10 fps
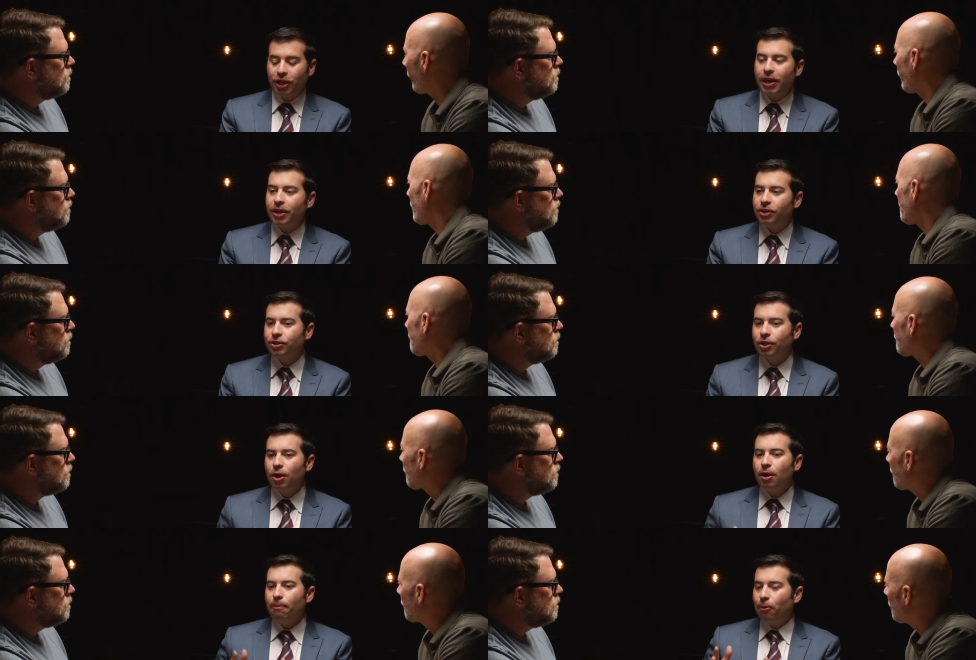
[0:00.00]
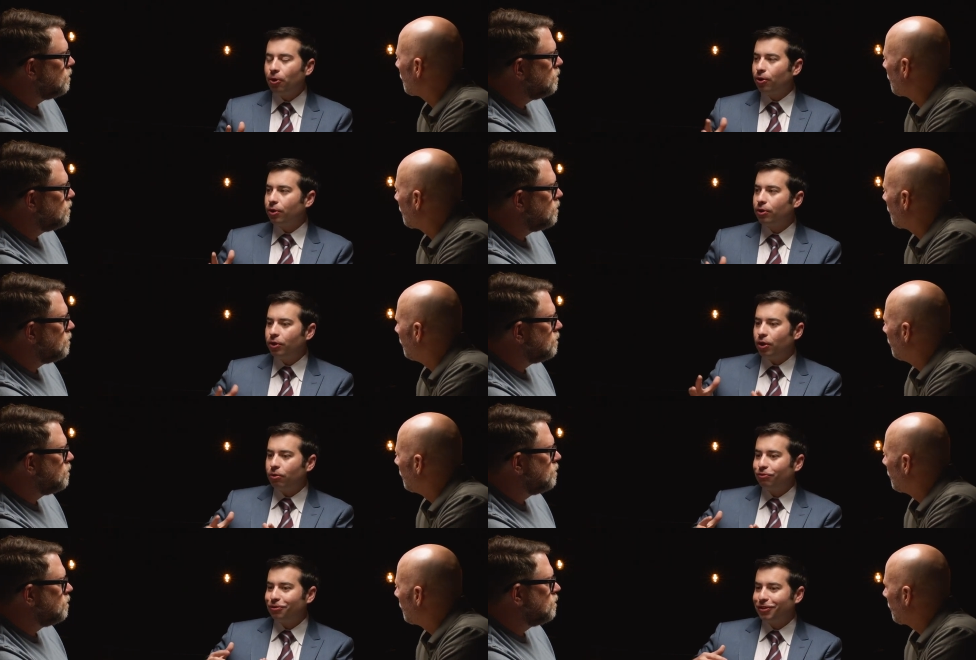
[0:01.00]
Speaker 1: change per, you
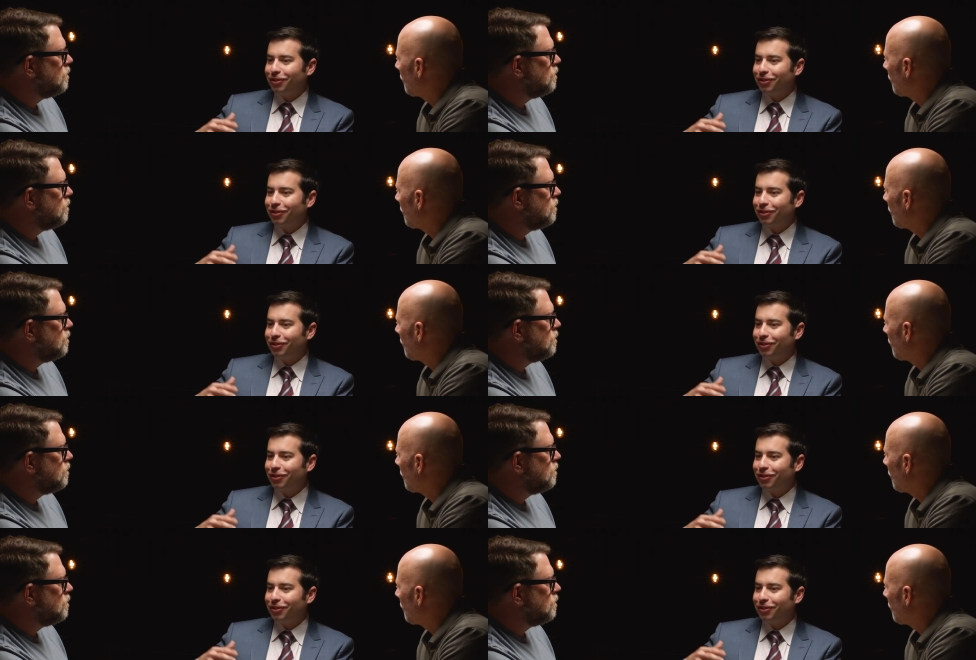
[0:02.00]
know,